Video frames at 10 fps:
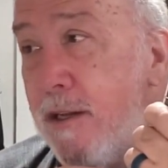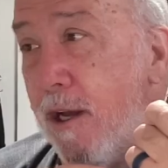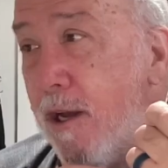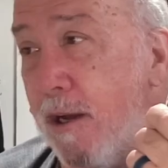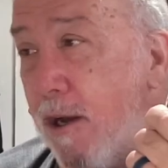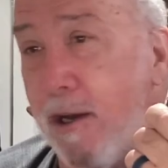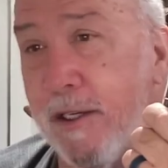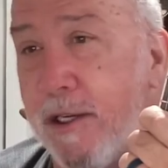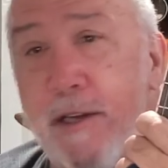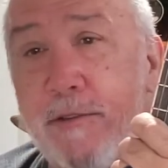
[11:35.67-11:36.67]
a
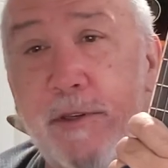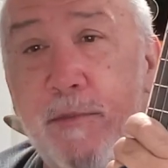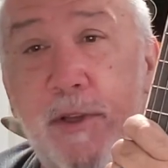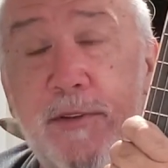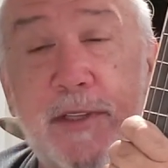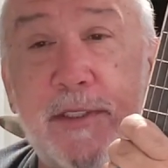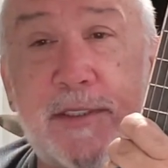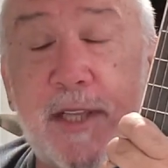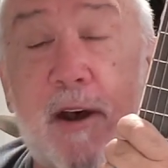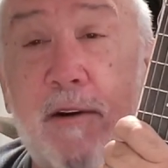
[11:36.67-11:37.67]
country music
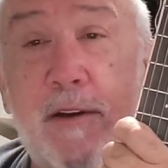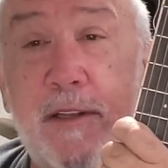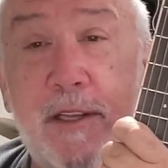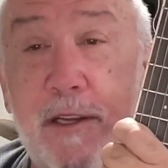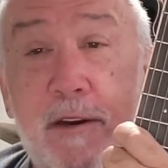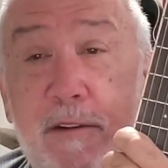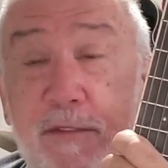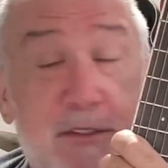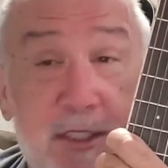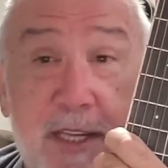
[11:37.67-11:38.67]
song of the year
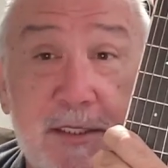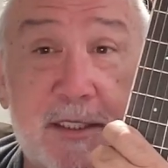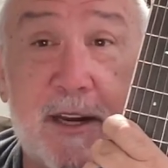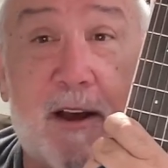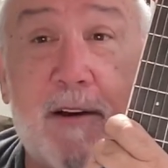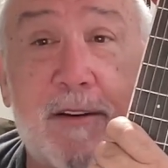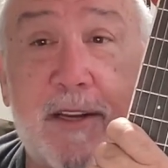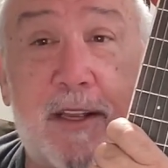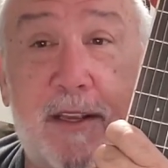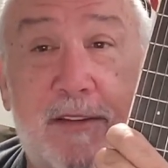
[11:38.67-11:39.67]
for Jason
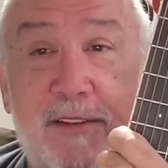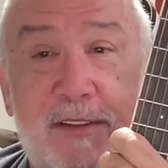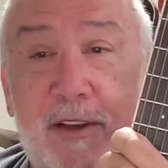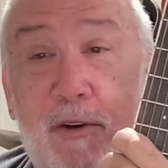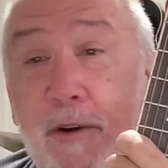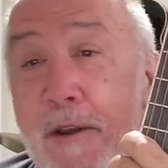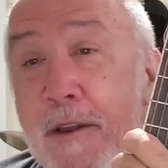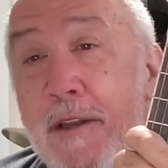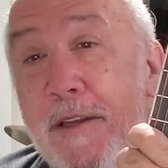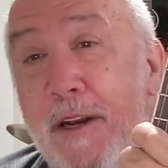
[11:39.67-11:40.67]
Aldean. So,
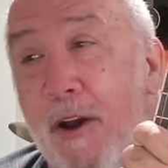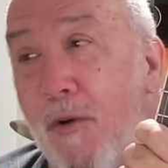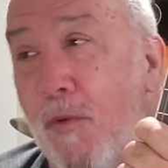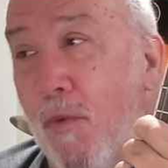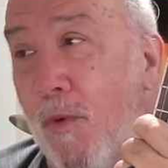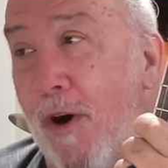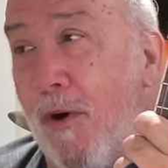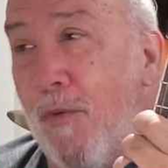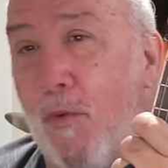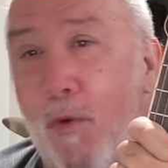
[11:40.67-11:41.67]
you know,
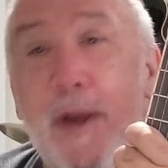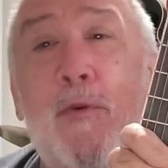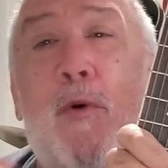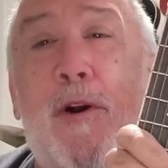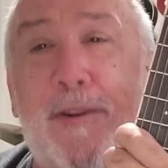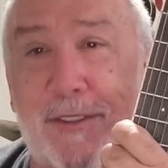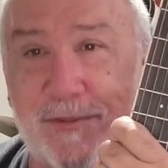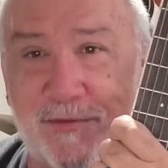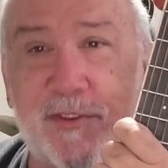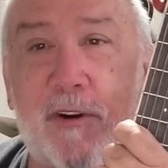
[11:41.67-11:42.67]
we worked
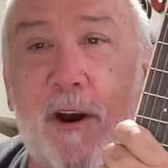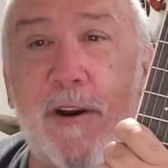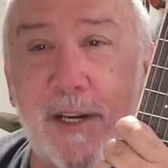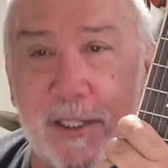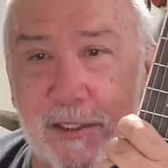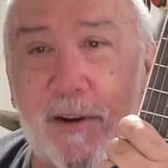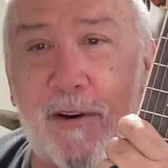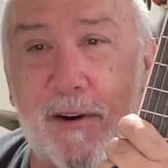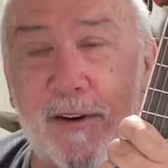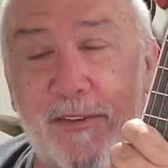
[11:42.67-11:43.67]
for our
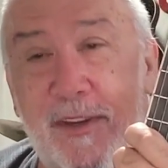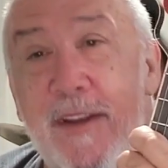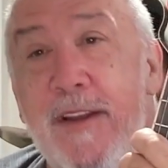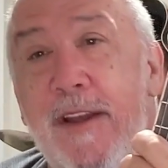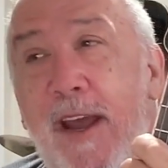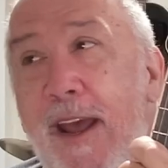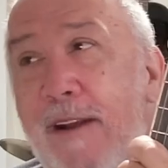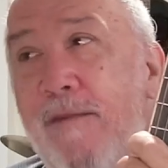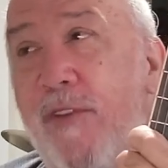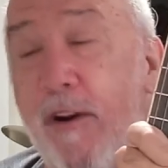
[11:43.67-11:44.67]
guitars,
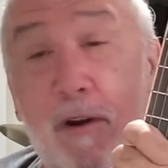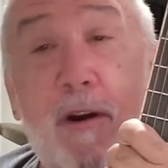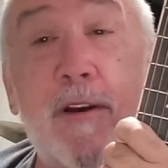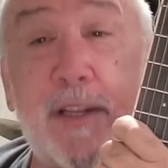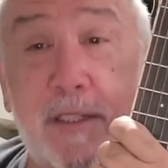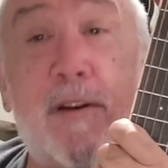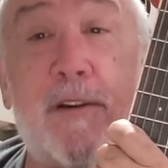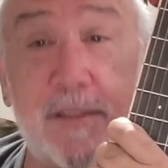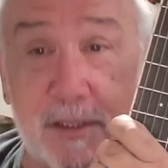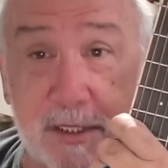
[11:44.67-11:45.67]
and there are
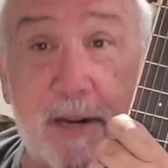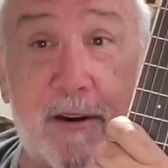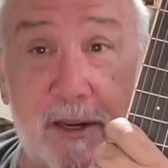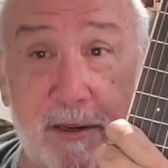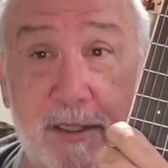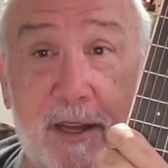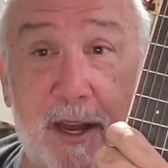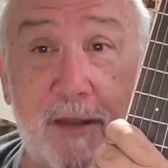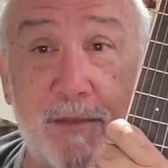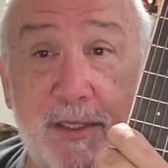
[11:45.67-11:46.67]
guitar
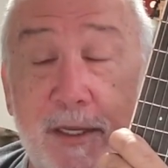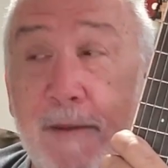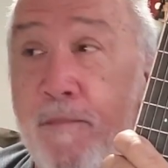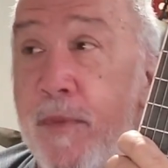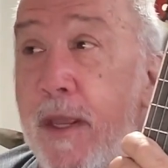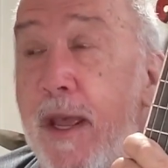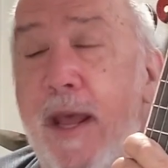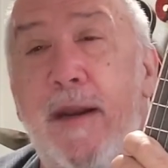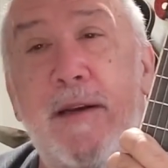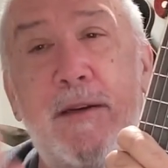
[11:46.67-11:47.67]
stereotypes.
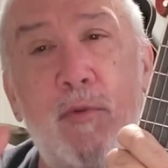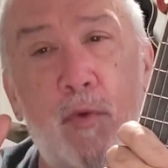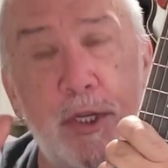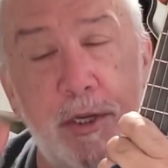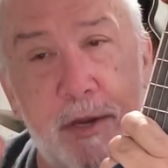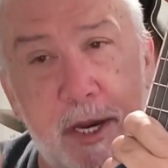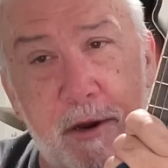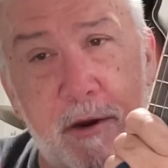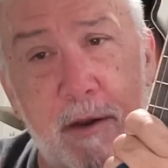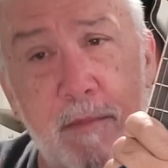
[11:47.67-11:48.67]
And when you
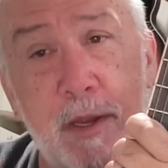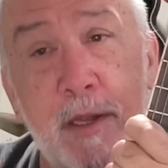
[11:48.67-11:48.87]
hear them,